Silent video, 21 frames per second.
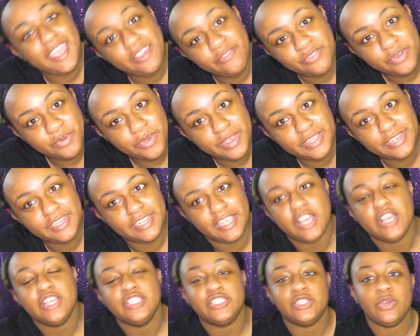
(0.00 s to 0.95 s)
everyone,
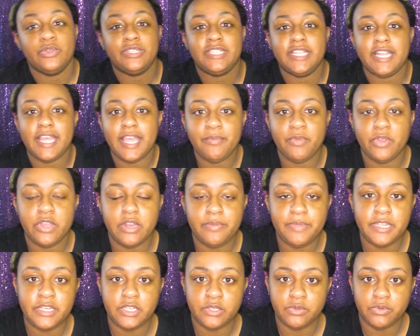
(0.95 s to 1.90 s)
so today I'm going to be
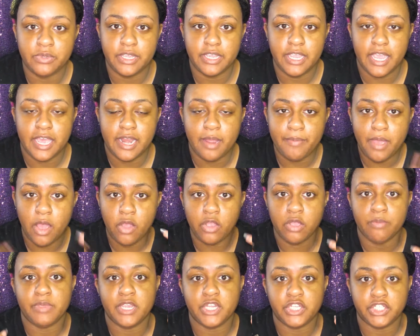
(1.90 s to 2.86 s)
doing an
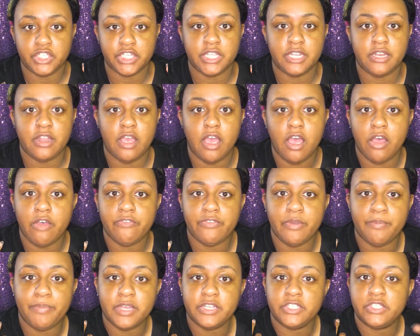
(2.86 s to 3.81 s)
amalgamation of a
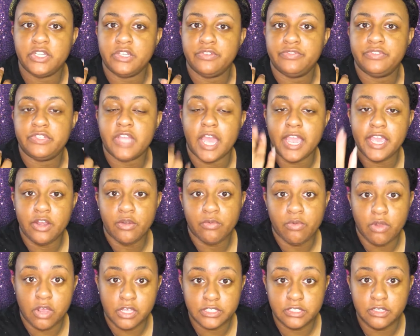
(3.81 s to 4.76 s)
bunch of Diana
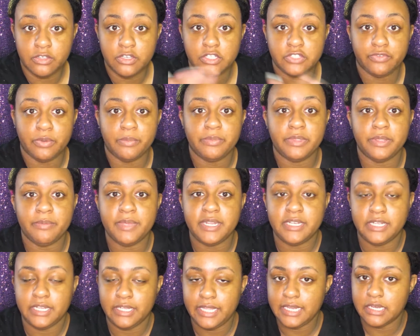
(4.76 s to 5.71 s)
Ross looks from the mid
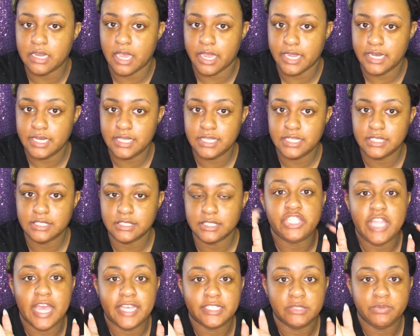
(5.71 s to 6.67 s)
to late 90s.
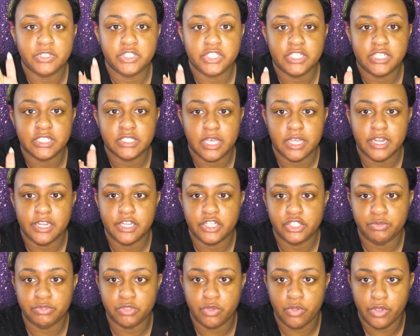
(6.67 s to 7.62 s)
That's when she decided she
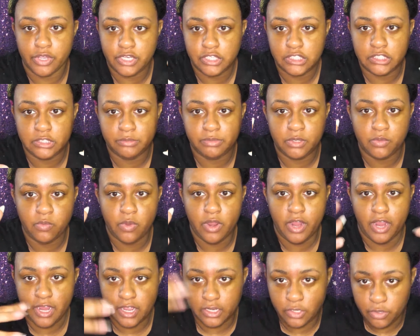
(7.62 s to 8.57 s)
was going to be
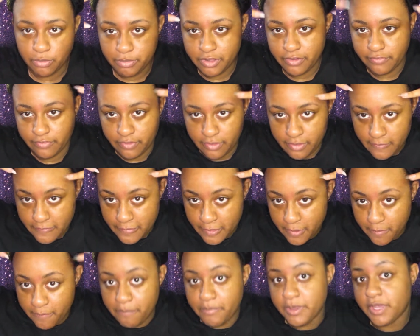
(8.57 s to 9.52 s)
wearing a little bit of the
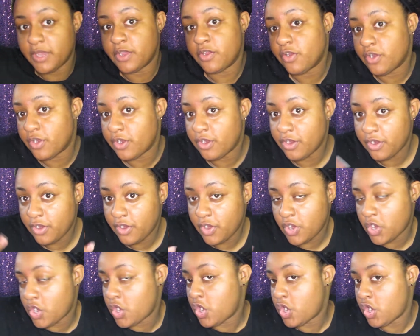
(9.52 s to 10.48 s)
bigger,
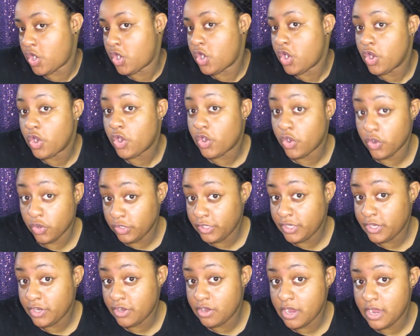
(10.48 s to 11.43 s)

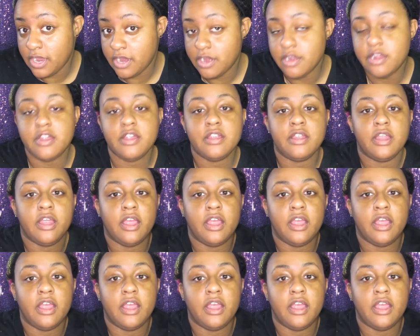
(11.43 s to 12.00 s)
curlier hair,